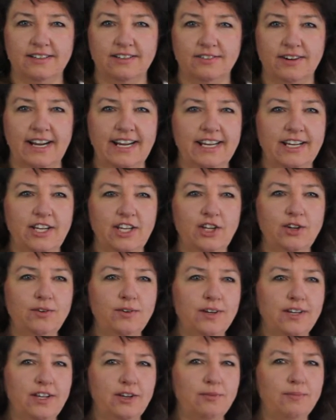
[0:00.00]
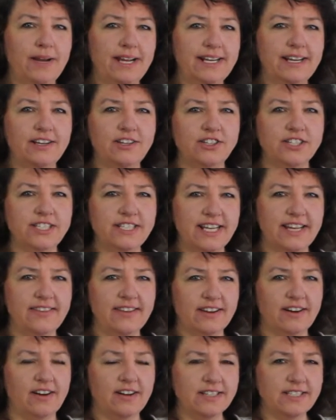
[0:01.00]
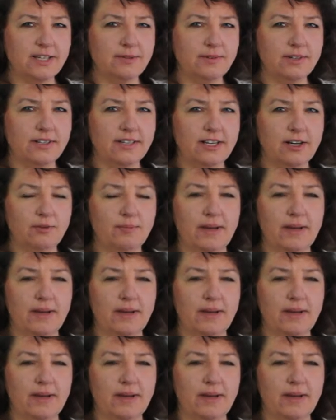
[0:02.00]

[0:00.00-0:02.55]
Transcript: Right? You might understand the concept a little,